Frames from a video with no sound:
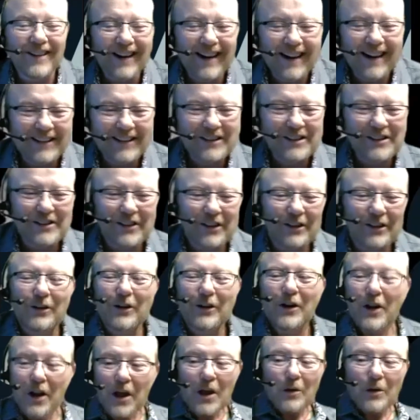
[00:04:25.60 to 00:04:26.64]
So
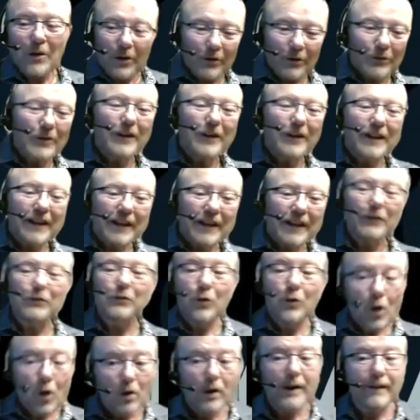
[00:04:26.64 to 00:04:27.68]
we really
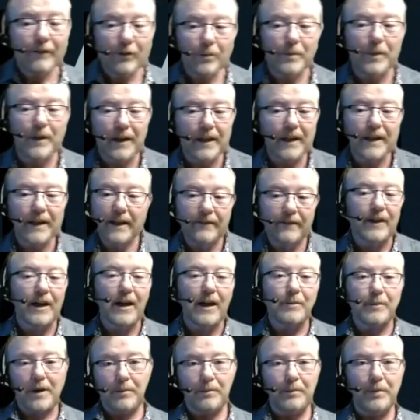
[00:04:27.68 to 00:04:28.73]
enroll everybody in giving up
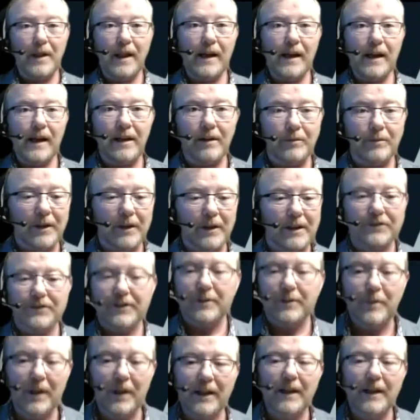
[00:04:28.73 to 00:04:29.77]
complaining, because
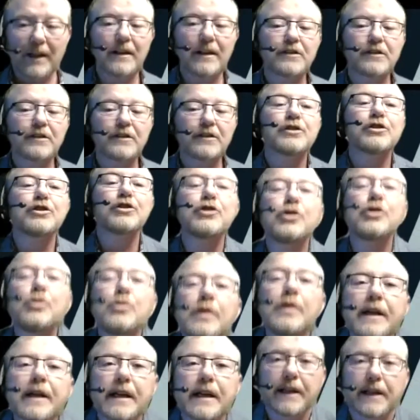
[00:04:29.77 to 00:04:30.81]
complaining doesn't do
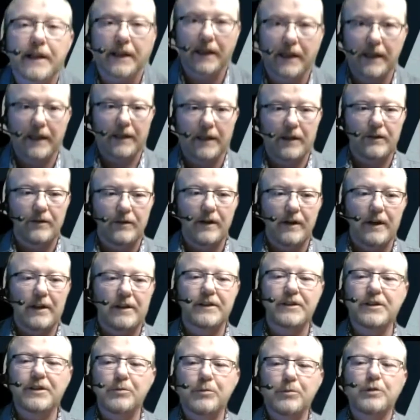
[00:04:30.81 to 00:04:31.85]
anything, right? It
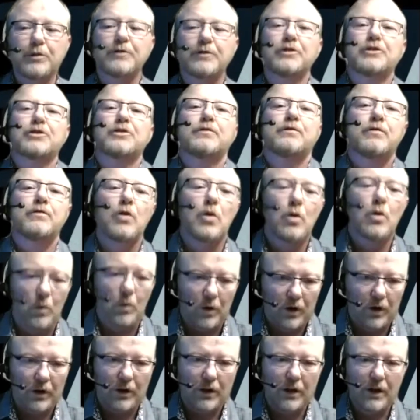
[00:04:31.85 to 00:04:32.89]
doesn't move us
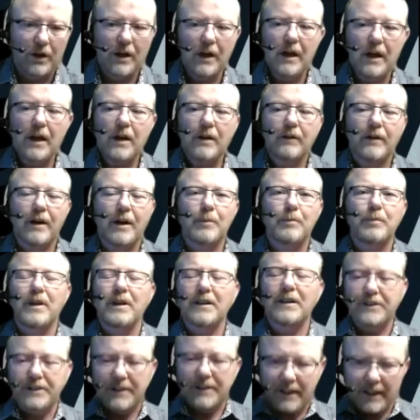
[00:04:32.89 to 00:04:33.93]
forward, right?
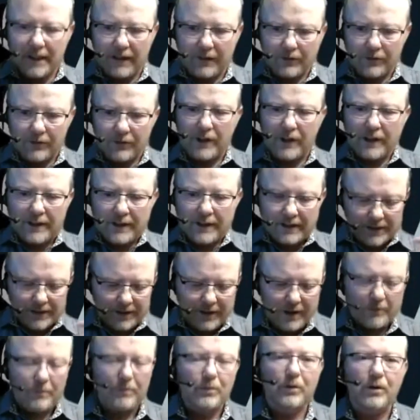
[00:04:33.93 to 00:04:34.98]
Plus, it really does a
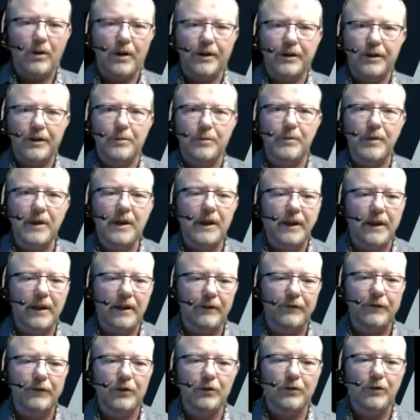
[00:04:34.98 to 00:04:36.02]
number on your being
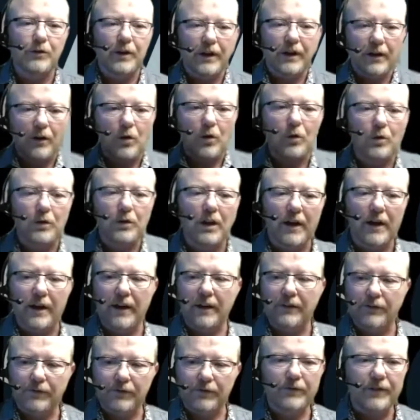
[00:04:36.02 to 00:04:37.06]
if you're going to hold a lot
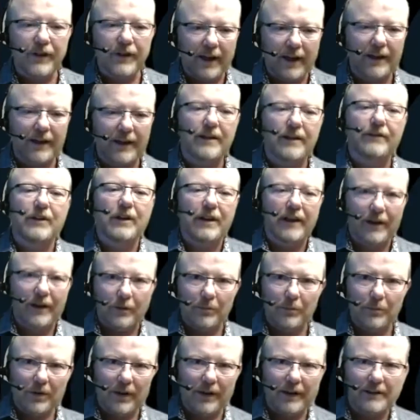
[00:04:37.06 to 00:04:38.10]
of negativity and
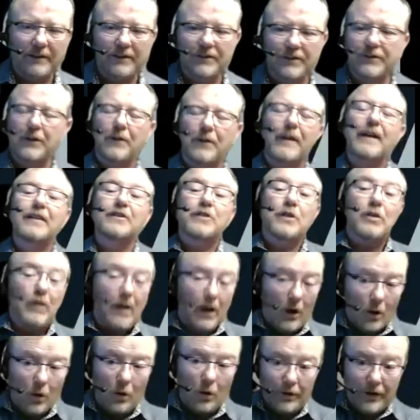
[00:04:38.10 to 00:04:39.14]
complaint. So that's a
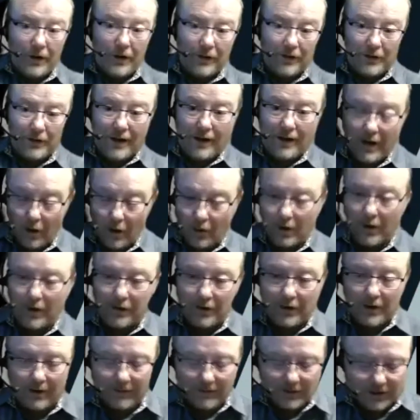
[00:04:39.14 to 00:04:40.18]
whole other
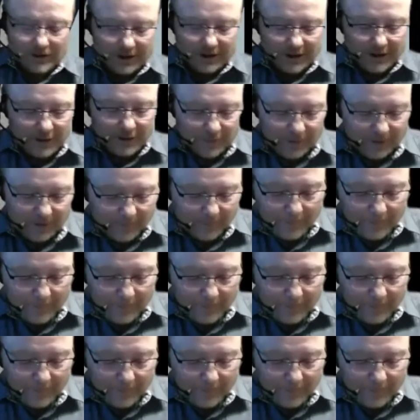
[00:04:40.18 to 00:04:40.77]
conversation. But